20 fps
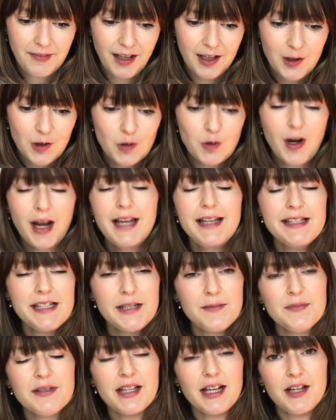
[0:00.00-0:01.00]
Christ
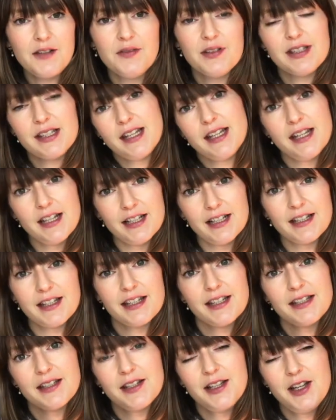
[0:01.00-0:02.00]
himself is here,
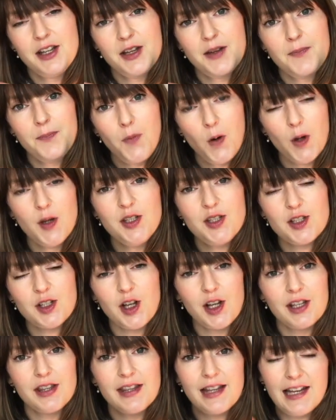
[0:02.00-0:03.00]
pointed
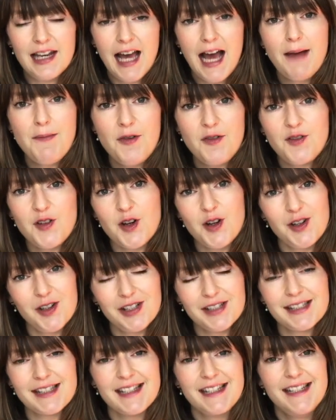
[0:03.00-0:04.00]
out, the Lamb of
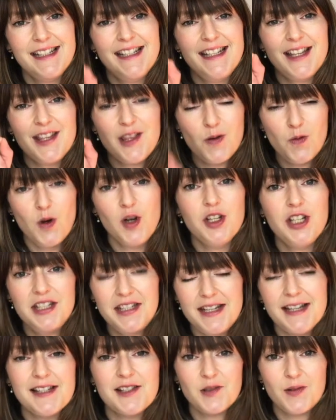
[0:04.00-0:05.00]
God, the one who
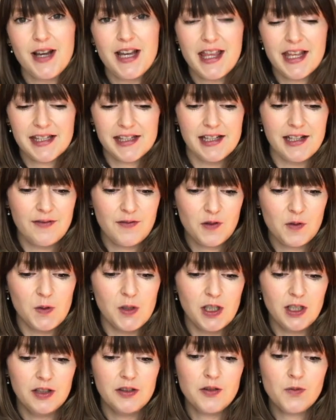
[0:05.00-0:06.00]
takes away the sin of the
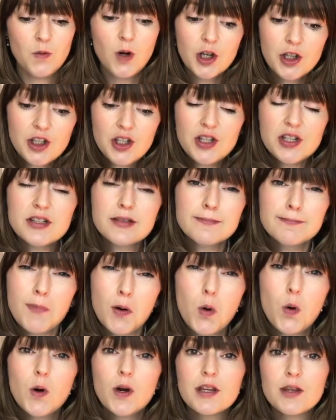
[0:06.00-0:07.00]
world, the one who is
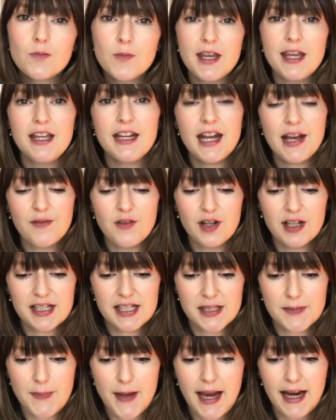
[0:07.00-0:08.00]
more than we could ever
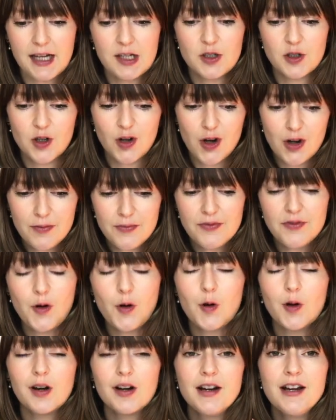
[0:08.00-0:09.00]
expect or hope
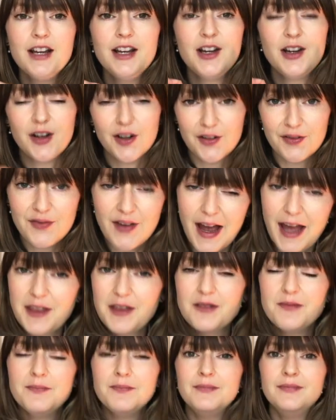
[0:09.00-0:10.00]
for or
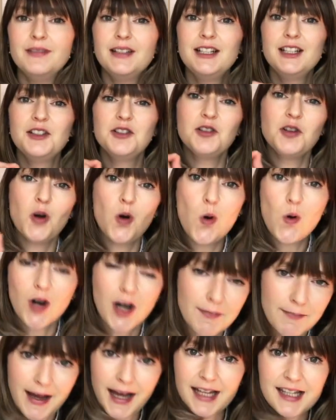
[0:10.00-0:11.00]
fathom or
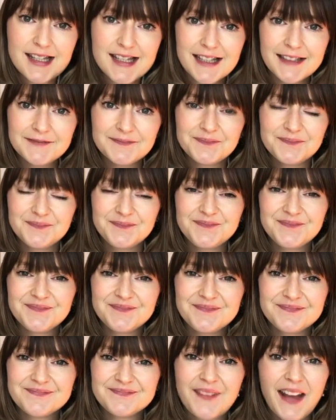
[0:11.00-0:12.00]
imagine.
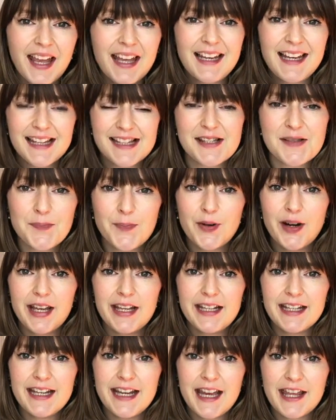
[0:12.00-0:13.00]
Let's pray
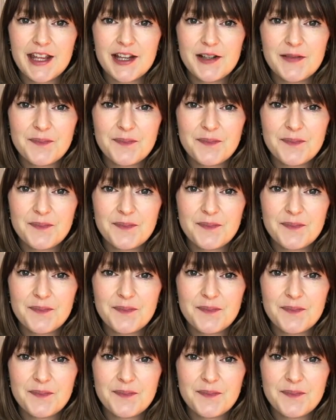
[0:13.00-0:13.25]
together.